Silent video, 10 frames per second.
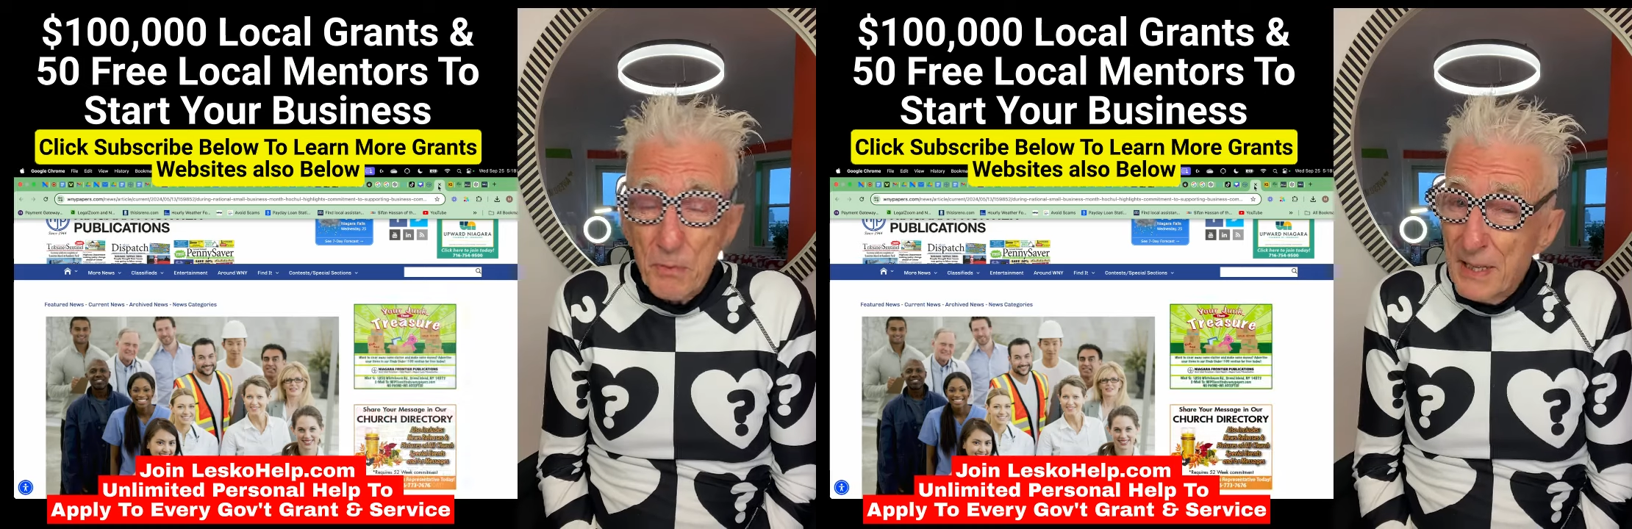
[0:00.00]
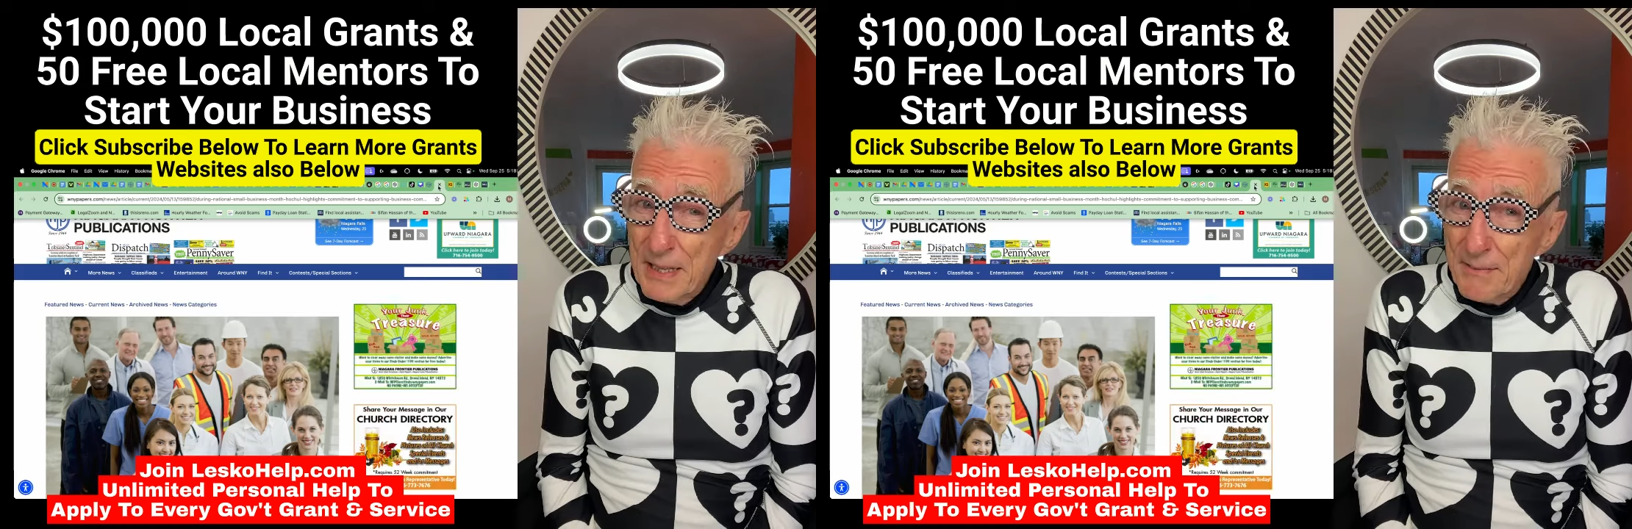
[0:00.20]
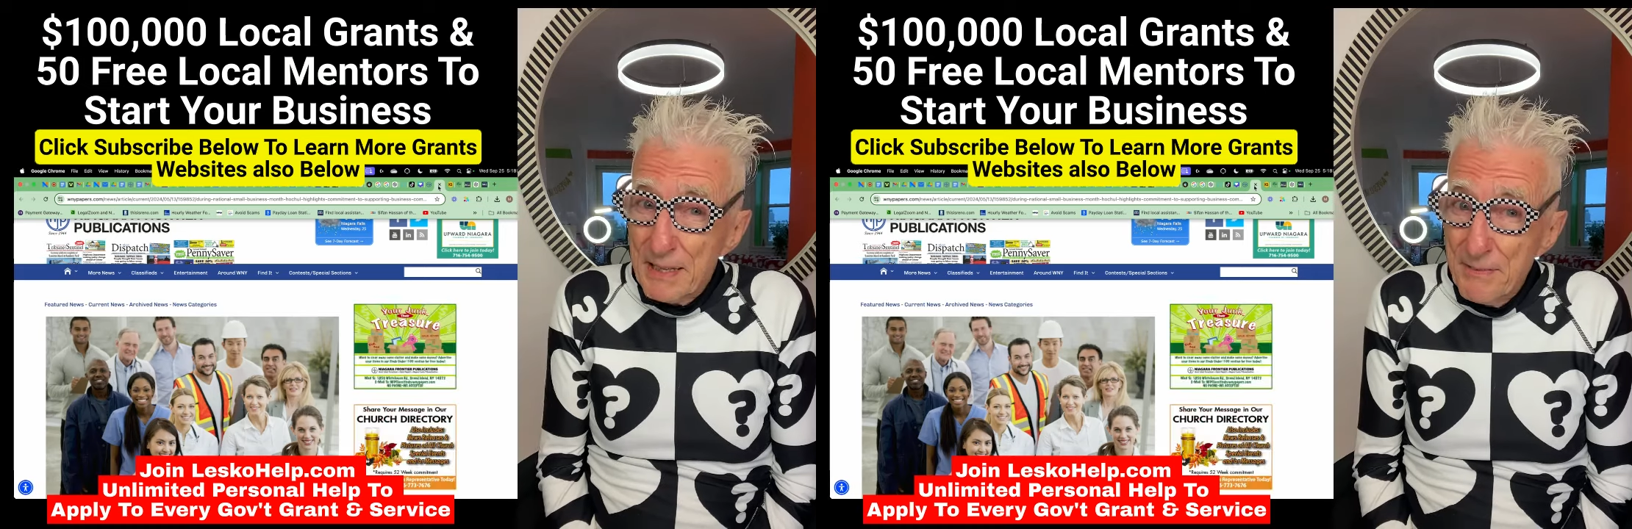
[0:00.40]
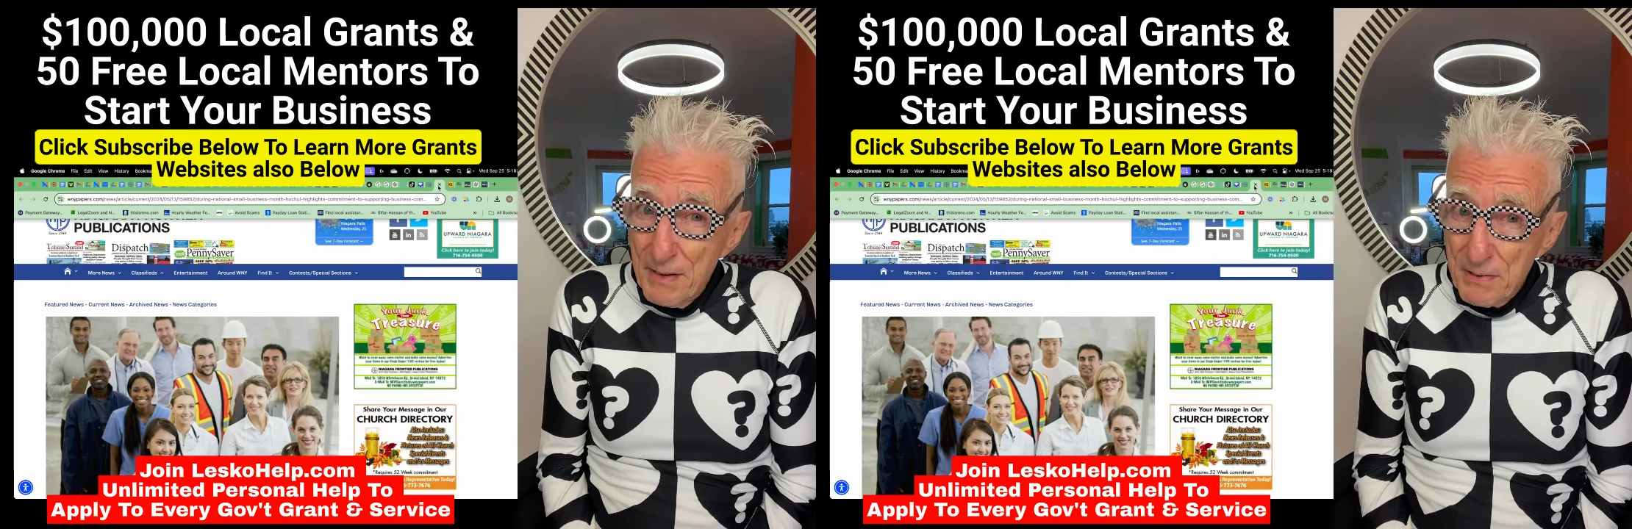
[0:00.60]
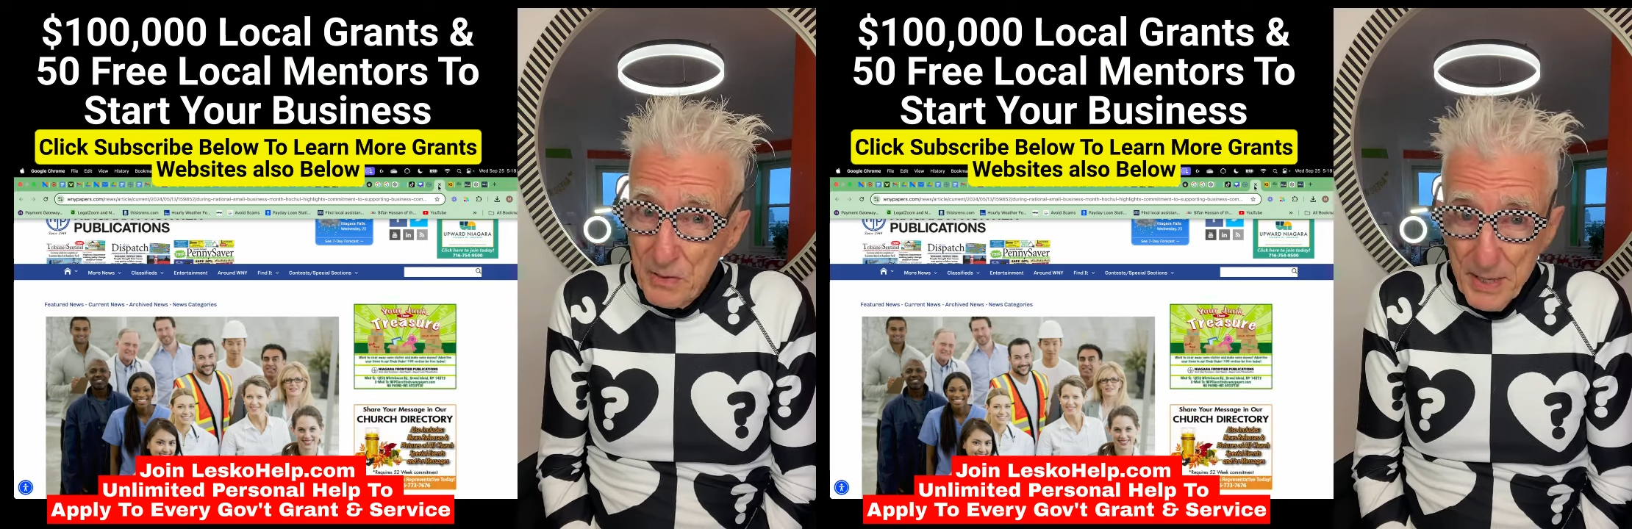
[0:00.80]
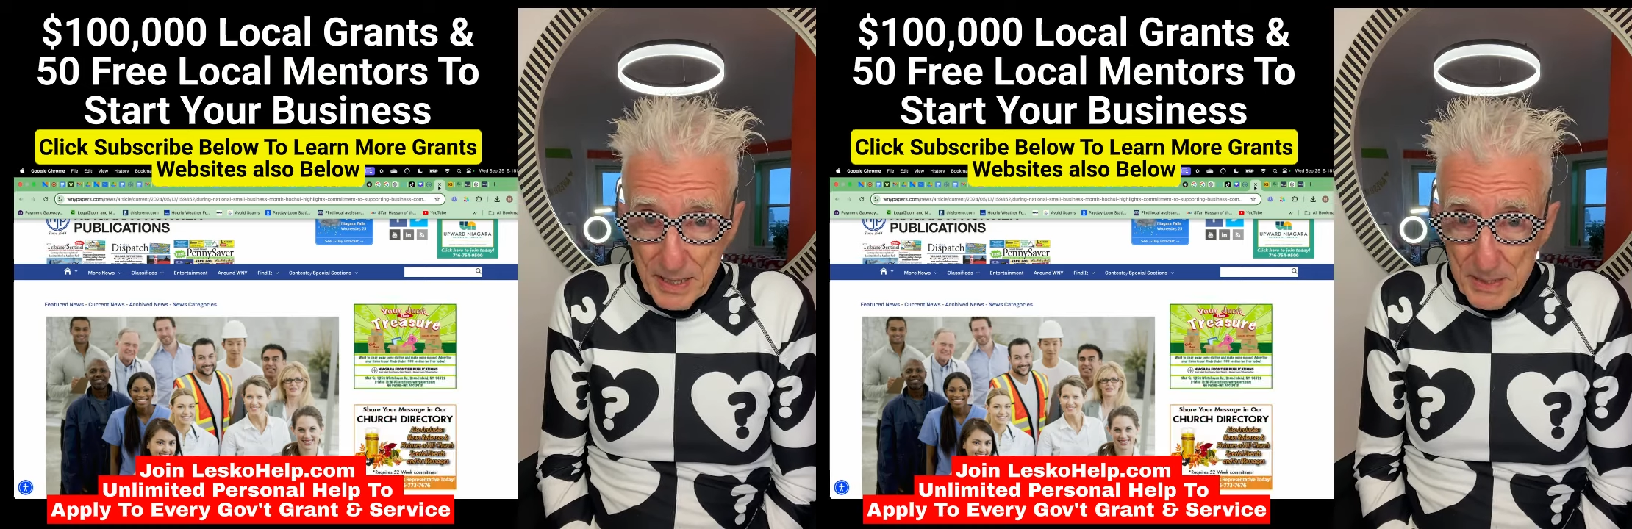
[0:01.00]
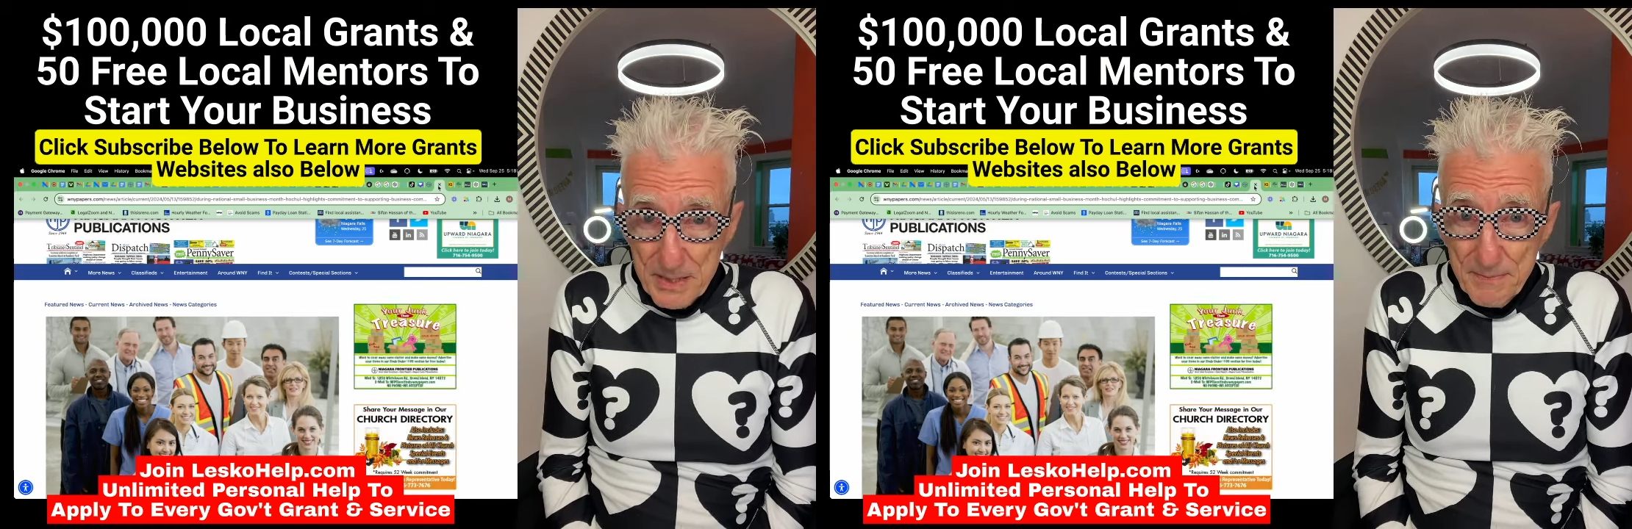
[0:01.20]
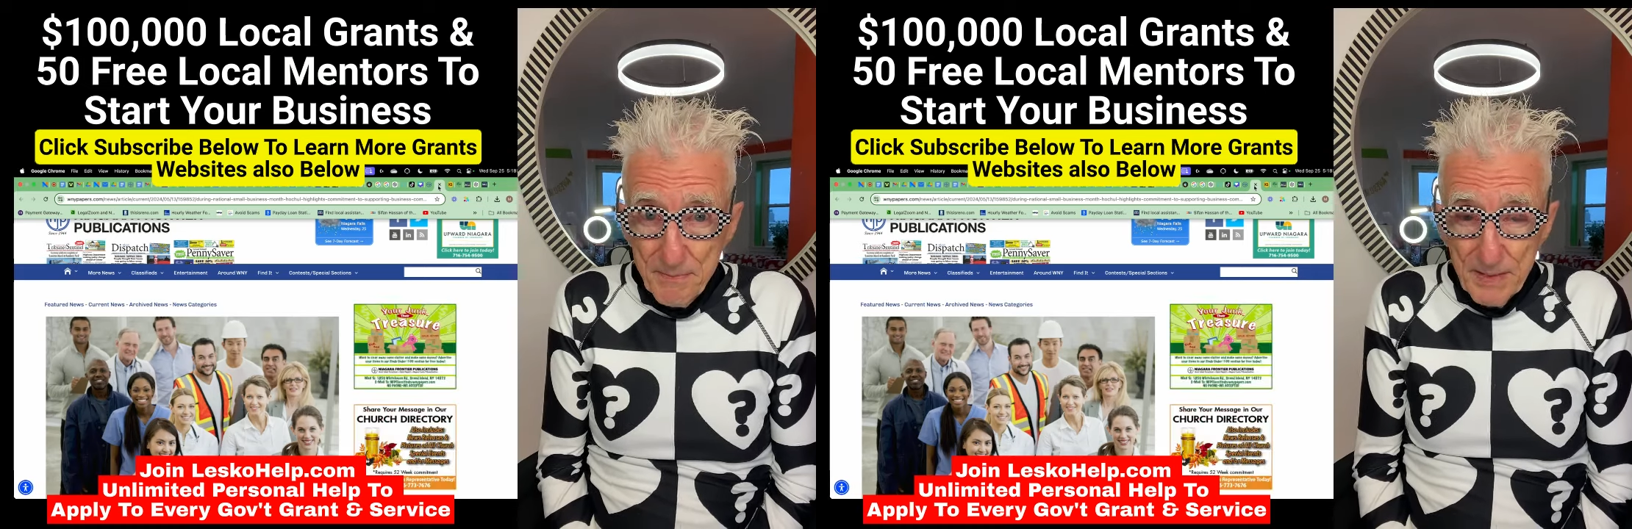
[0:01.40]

really give out grants.